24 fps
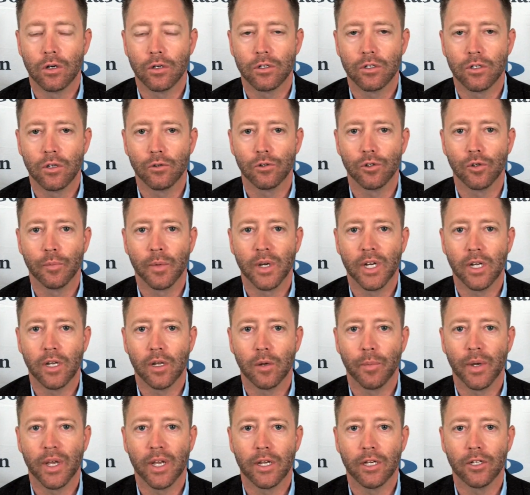social media
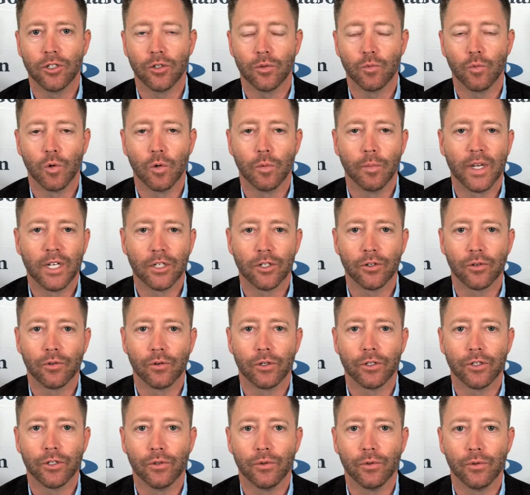page and we'll make sure
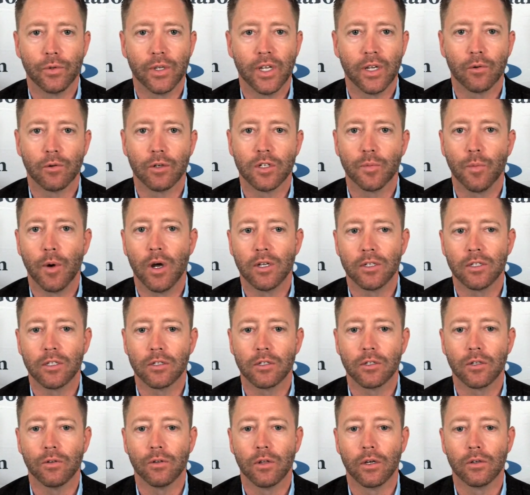to get responses
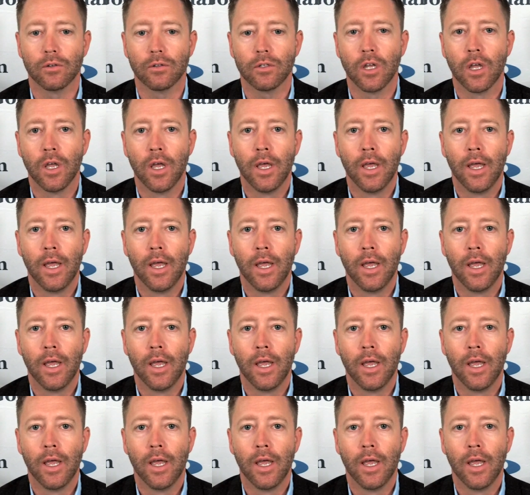to those.